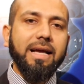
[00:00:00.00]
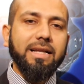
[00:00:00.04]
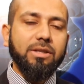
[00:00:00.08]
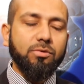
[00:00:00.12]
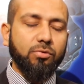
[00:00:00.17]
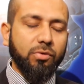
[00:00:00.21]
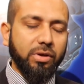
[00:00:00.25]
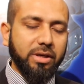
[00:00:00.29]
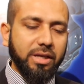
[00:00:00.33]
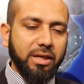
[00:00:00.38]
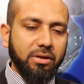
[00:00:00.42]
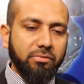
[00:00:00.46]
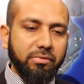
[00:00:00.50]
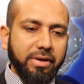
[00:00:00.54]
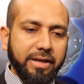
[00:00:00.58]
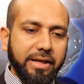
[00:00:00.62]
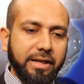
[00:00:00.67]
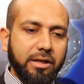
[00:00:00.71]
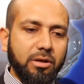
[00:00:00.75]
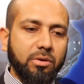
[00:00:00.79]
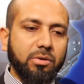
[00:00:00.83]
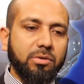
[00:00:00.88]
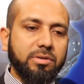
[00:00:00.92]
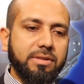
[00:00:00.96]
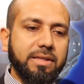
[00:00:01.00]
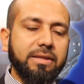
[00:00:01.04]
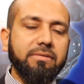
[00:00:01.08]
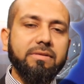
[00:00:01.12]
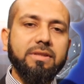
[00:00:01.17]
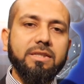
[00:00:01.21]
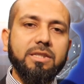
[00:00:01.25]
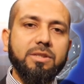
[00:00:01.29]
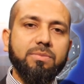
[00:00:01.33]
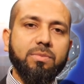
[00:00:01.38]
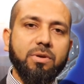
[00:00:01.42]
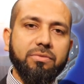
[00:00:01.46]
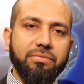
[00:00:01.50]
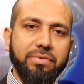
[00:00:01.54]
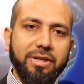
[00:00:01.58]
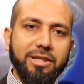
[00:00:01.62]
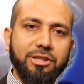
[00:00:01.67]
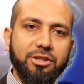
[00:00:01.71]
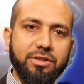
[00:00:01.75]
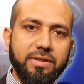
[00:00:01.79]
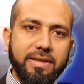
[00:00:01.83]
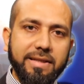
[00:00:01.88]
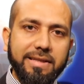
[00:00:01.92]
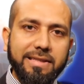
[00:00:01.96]
at working very closely with these
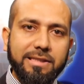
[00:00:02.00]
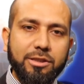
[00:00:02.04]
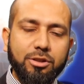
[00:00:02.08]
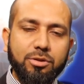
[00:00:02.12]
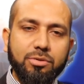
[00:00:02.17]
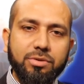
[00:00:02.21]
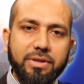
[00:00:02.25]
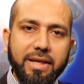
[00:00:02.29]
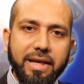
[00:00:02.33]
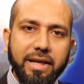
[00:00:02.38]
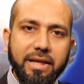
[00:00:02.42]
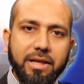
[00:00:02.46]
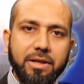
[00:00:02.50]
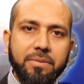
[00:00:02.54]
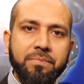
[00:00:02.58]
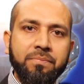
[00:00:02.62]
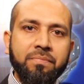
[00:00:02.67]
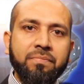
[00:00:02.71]
professionals to take